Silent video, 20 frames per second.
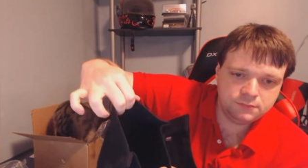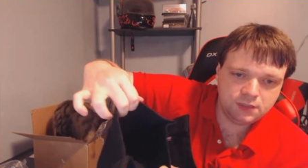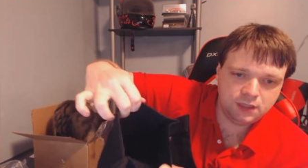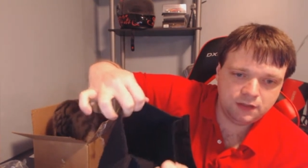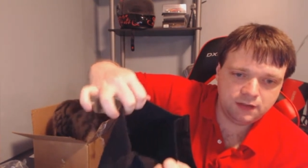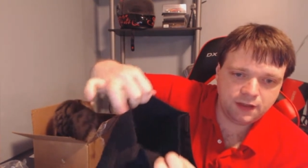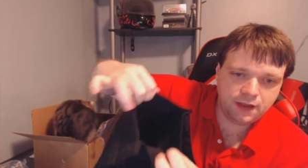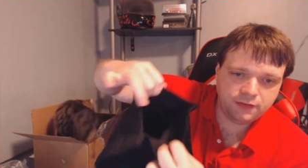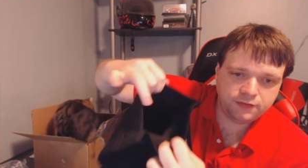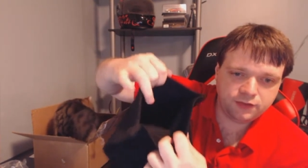
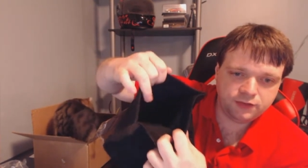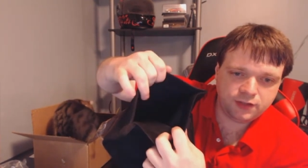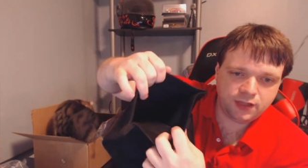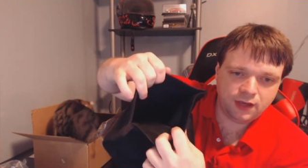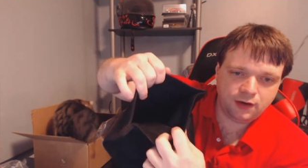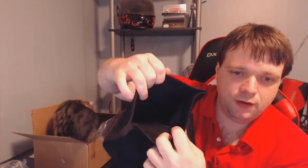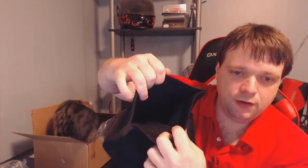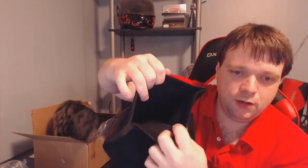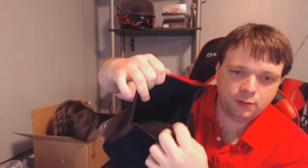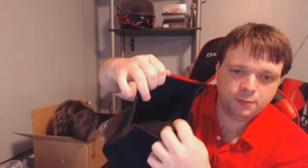that's just
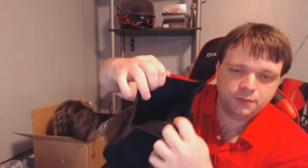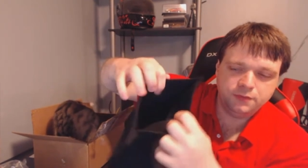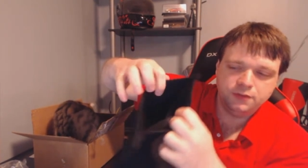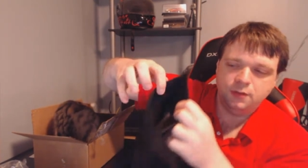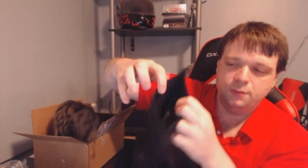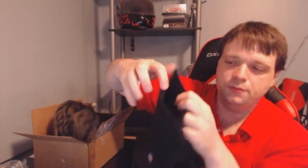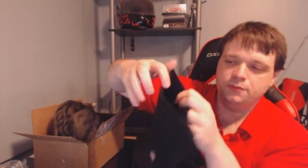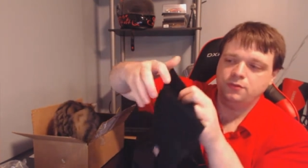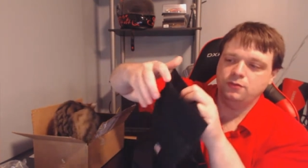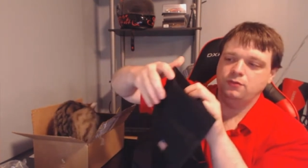how it opens
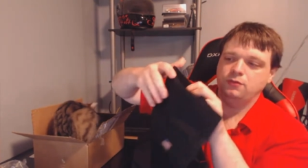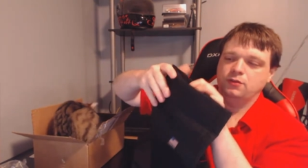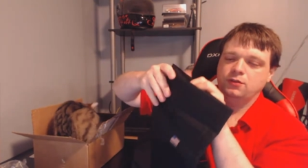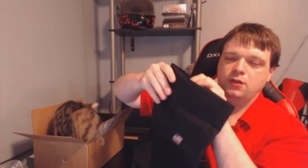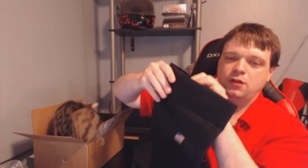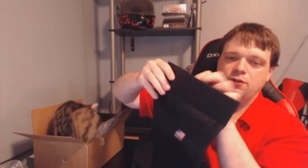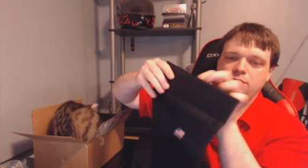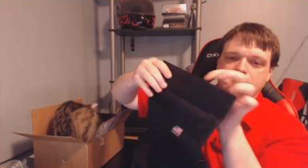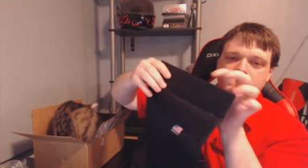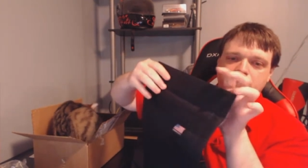up. So you
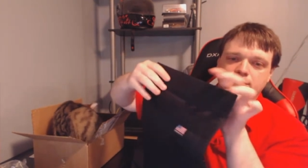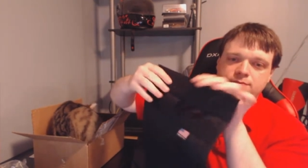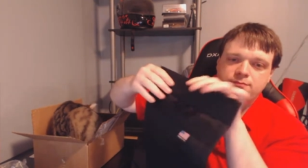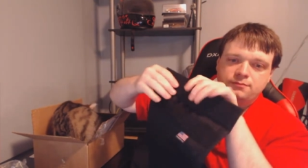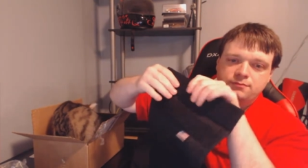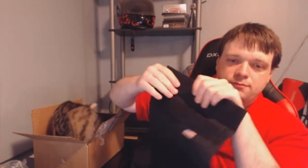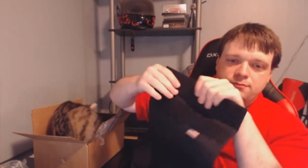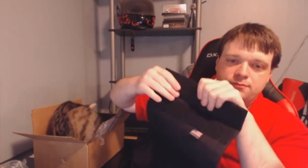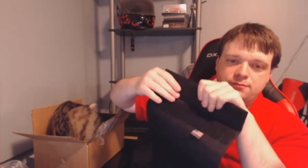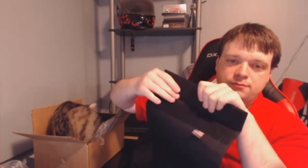close it.
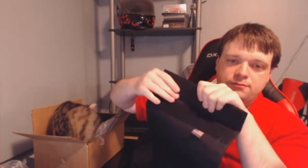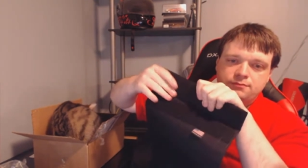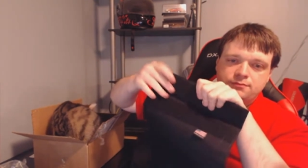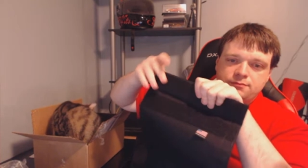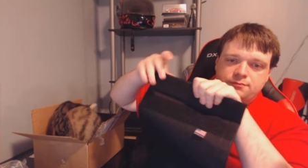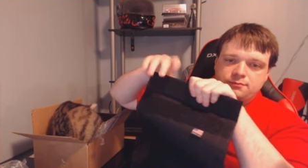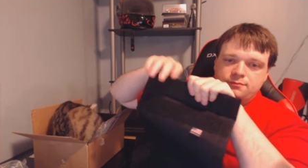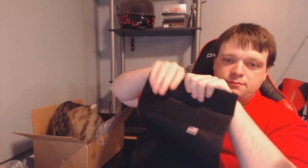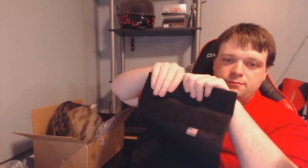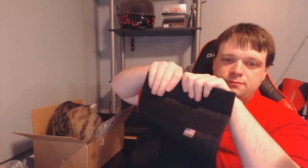
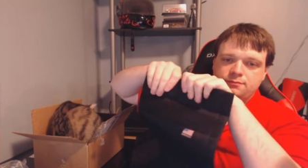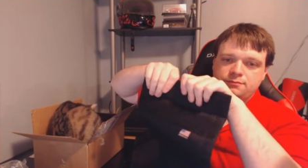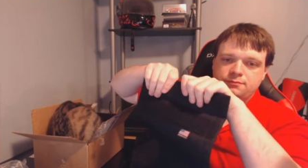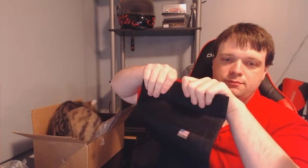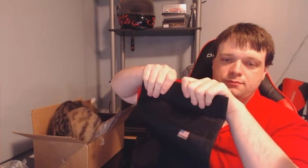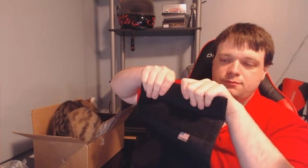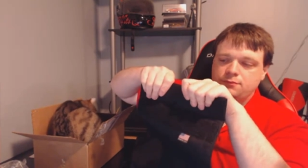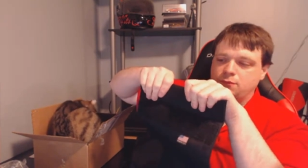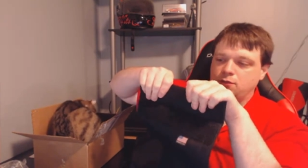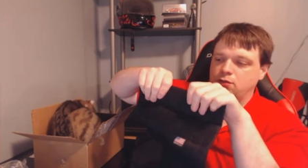
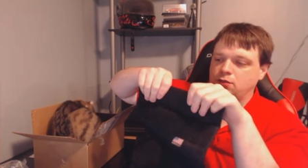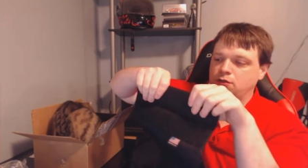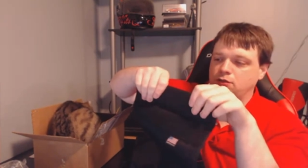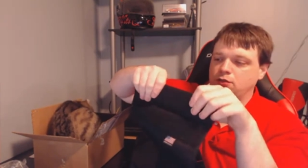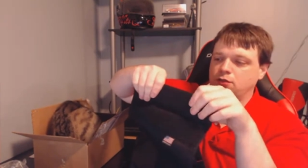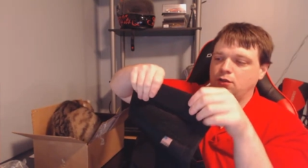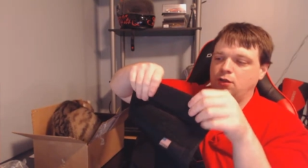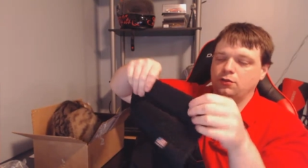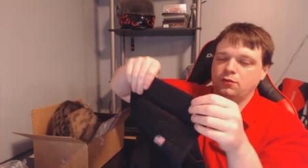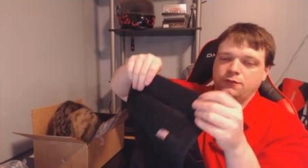You
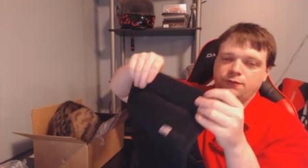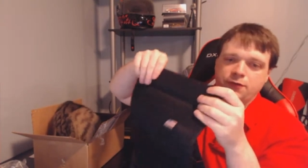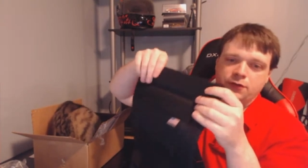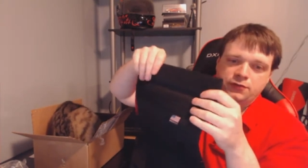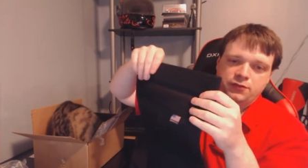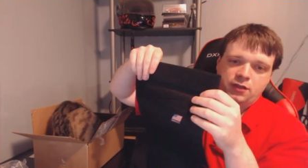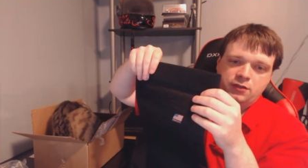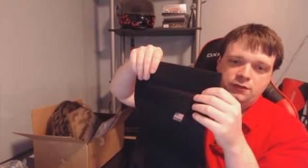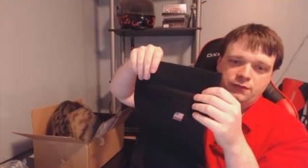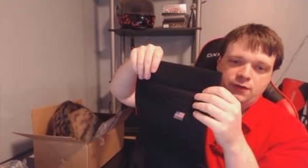close the
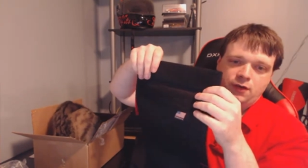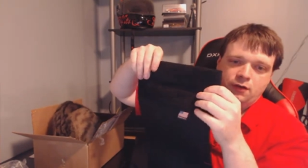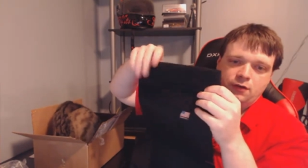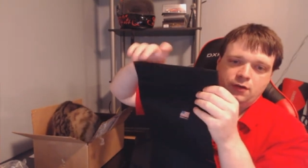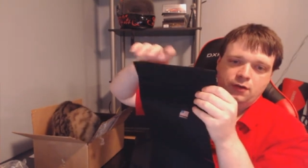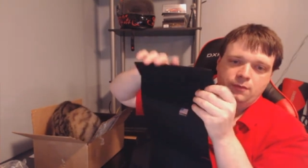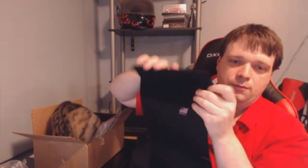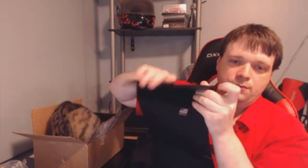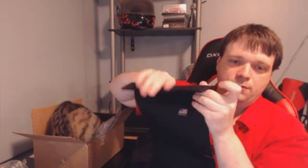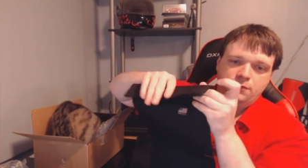first stage of
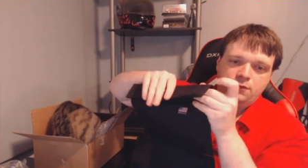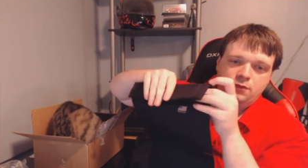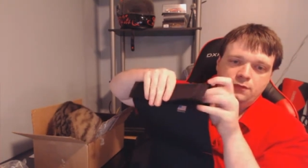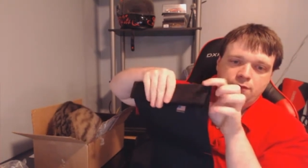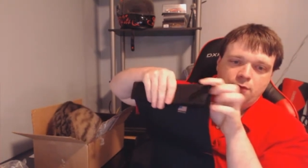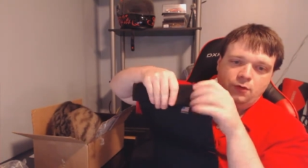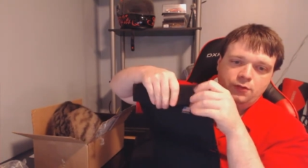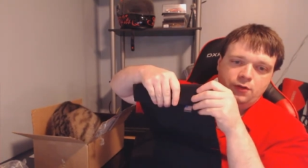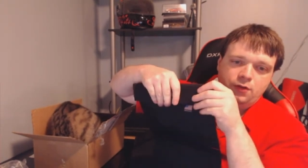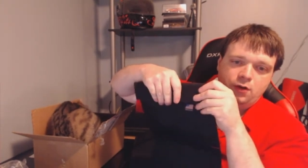Velcro. You
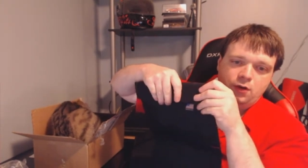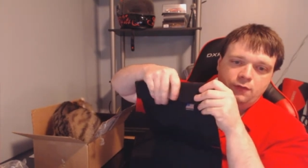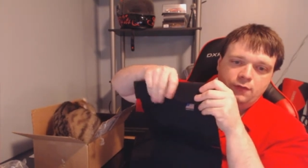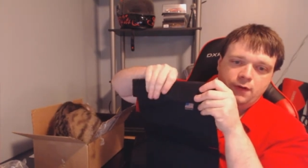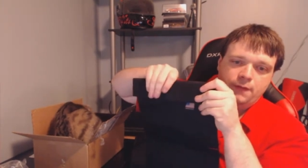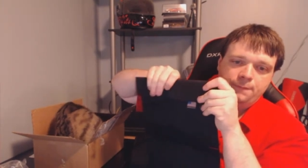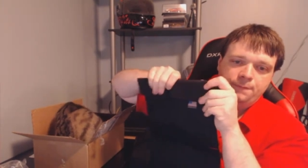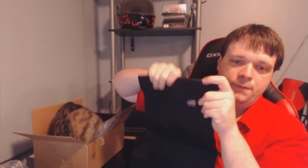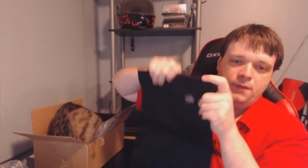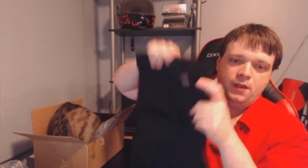fold it
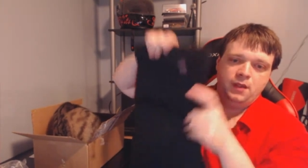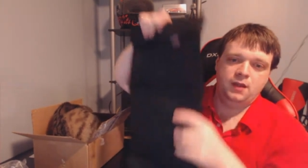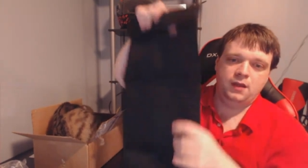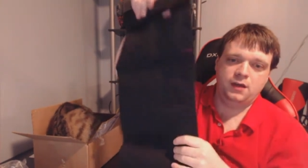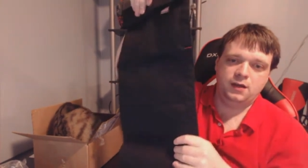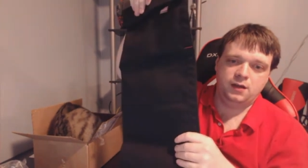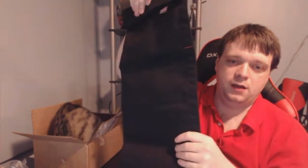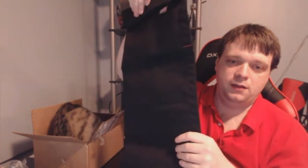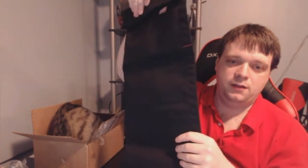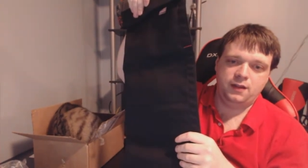over,
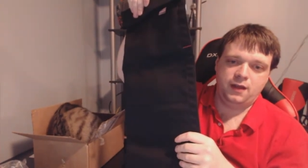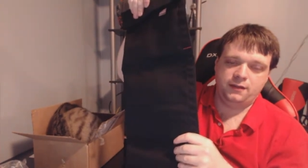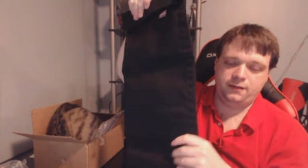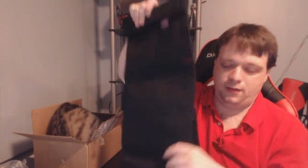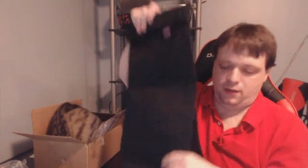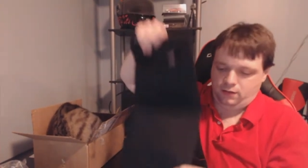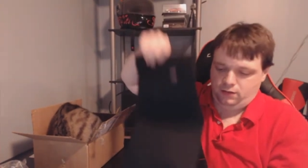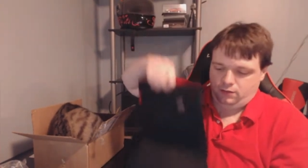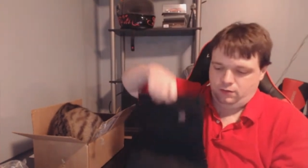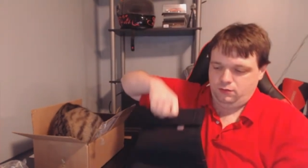and
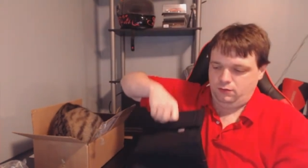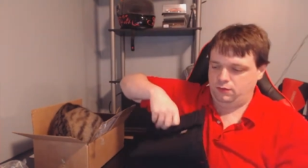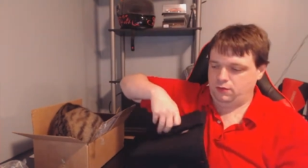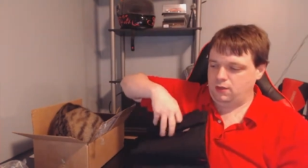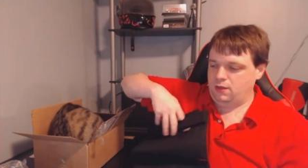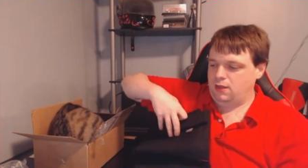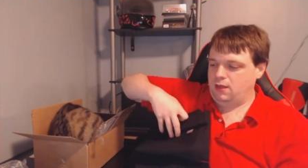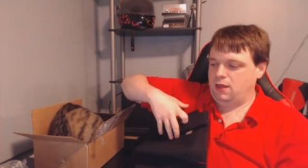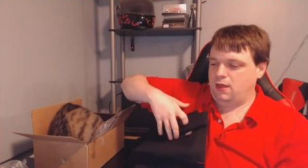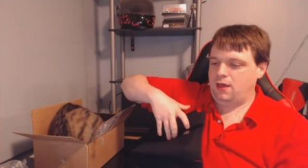that's how you do it.
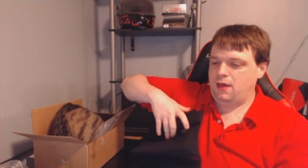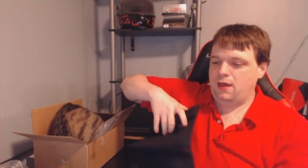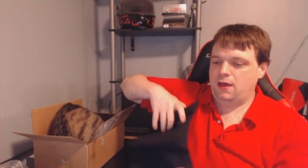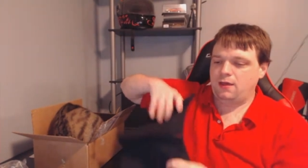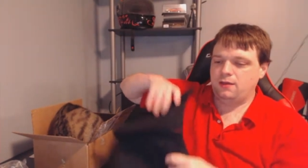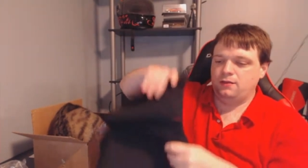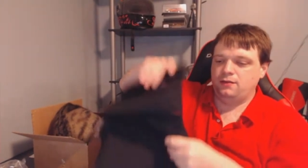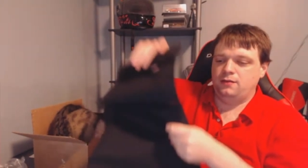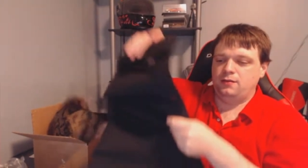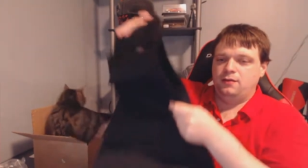
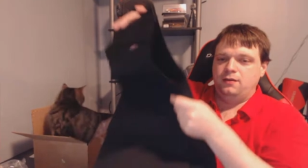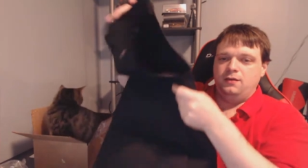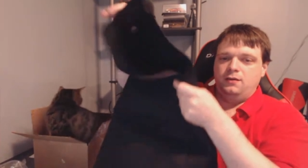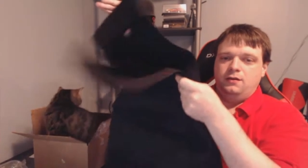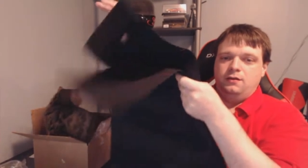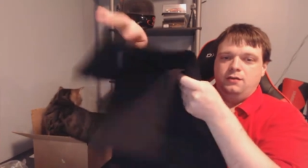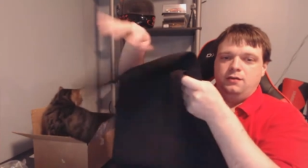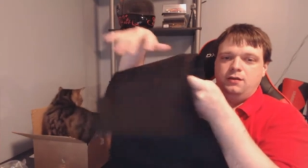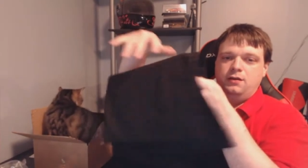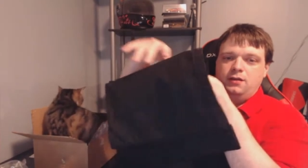And
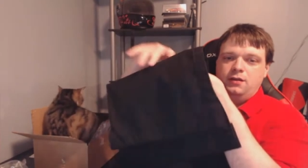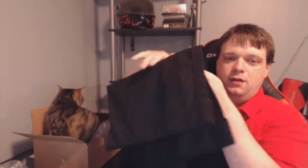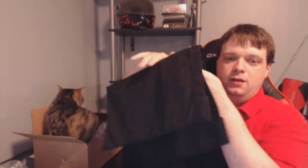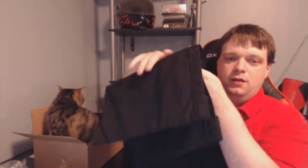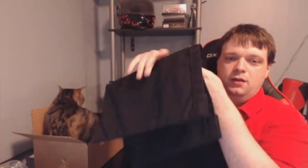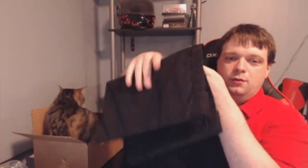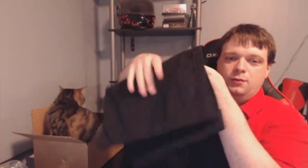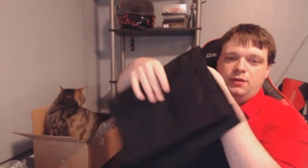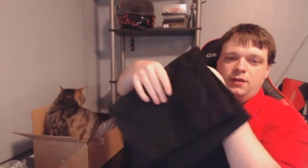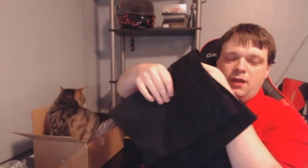
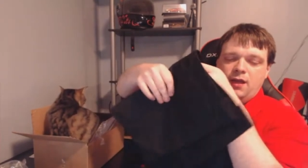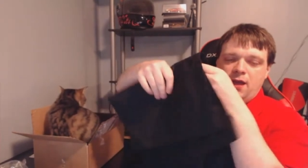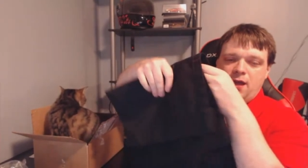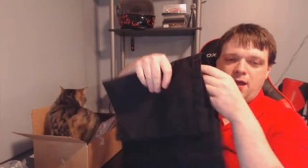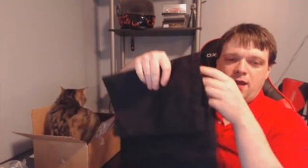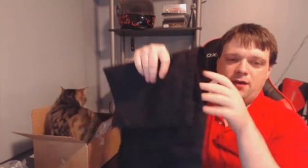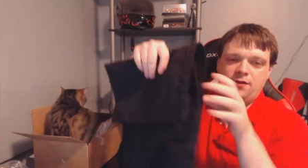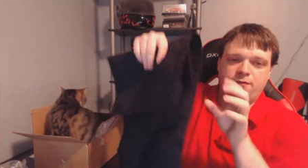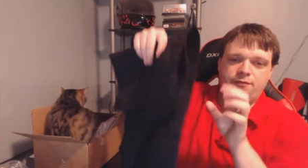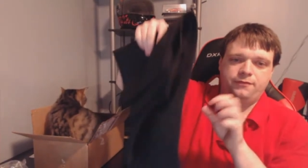here we
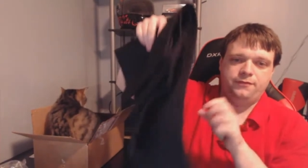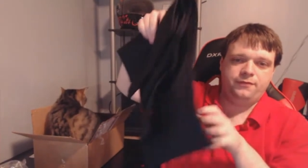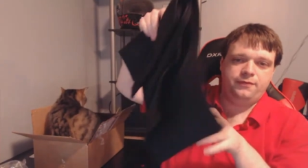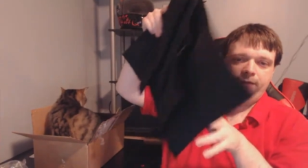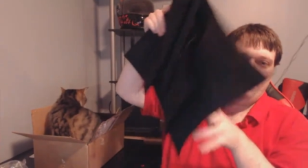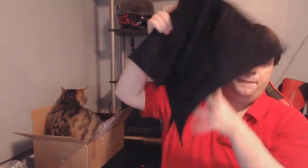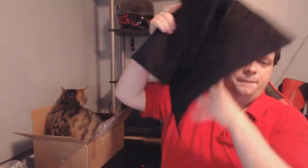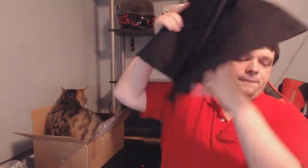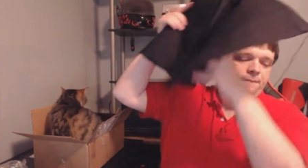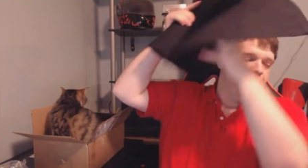have